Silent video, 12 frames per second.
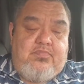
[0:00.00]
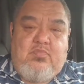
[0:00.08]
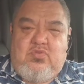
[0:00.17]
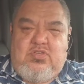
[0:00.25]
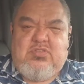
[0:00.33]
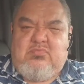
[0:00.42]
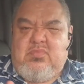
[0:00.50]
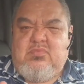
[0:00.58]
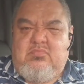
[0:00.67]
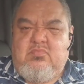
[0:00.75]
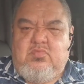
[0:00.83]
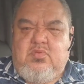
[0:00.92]
We'll just
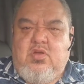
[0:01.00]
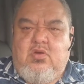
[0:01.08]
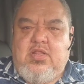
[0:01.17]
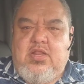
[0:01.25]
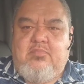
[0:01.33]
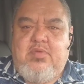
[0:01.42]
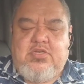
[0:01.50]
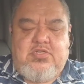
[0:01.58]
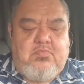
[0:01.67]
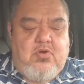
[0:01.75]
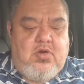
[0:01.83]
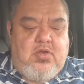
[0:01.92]
call that a
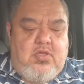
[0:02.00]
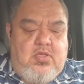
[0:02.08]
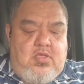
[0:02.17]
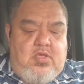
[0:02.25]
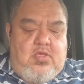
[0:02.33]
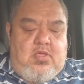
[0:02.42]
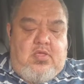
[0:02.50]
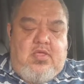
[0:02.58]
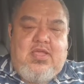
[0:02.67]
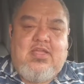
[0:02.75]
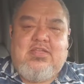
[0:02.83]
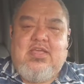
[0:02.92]
benchmark.
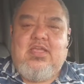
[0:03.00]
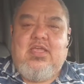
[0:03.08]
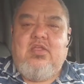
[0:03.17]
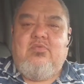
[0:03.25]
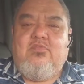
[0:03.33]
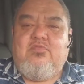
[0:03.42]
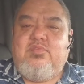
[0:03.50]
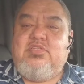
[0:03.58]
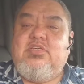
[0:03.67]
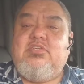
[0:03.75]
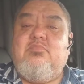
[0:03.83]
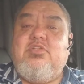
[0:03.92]
It could take anywhere from
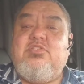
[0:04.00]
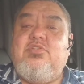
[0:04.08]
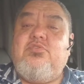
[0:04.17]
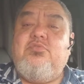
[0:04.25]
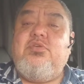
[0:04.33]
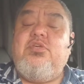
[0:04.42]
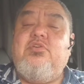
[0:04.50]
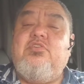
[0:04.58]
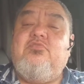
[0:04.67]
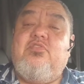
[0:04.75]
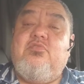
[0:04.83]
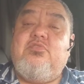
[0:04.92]
6 months to 2 years
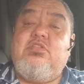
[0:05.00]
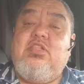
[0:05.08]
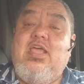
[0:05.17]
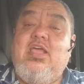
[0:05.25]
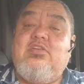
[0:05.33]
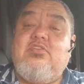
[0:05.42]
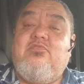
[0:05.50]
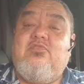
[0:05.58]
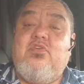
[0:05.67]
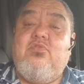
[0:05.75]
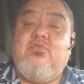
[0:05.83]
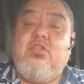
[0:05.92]
for those last
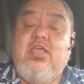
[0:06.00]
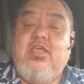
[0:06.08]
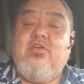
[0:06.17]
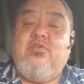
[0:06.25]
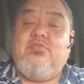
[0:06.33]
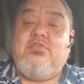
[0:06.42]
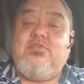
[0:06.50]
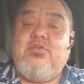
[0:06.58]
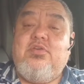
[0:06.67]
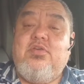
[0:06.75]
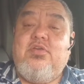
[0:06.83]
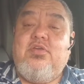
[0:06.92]
few layers
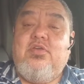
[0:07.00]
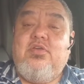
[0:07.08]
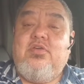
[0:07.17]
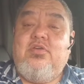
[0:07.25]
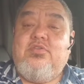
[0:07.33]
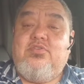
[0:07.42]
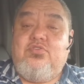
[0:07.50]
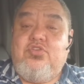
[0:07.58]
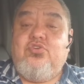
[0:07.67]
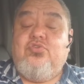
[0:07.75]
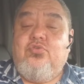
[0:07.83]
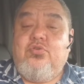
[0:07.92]
to
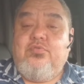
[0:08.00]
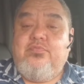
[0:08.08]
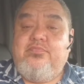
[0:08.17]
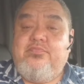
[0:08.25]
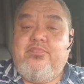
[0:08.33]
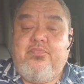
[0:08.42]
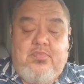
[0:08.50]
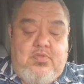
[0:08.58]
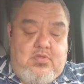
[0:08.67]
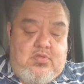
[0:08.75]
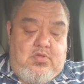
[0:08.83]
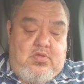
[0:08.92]
cure.
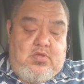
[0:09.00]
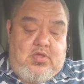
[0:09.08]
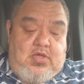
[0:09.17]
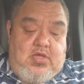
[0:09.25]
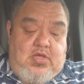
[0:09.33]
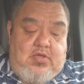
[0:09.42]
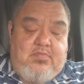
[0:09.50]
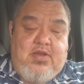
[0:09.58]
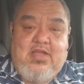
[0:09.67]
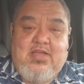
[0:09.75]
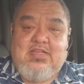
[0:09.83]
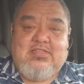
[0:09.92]
And
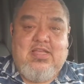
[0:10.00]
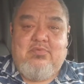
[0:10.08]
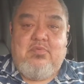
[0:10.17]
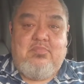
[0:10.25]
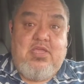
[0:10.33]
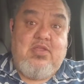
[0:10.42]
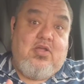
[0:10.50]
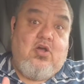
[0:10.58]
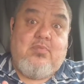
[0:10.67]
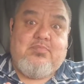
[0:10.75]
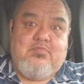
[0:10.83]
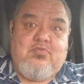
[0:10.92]
I guess that would be in
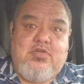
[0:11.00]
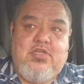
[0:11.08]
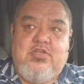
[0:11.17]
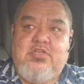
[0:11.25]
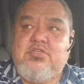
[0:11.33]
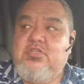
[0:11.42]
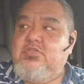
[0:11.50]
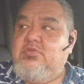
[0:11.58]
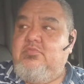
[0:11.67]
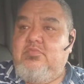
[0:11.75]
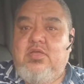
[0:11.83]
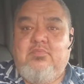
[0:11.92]
optimal conditions,
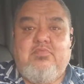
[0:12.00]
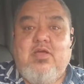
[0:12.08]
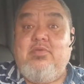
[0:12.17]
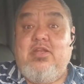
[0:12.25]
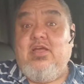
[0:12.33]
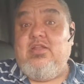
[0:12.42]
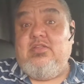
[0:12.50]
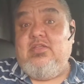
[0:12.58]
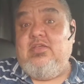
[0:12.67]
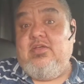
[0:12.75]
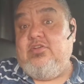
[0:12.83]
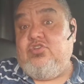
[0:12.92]
probably not
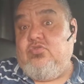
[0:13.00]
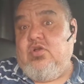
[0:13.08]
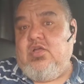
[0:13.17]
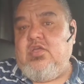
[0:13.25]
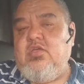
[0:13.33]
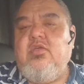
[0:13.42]
in a truck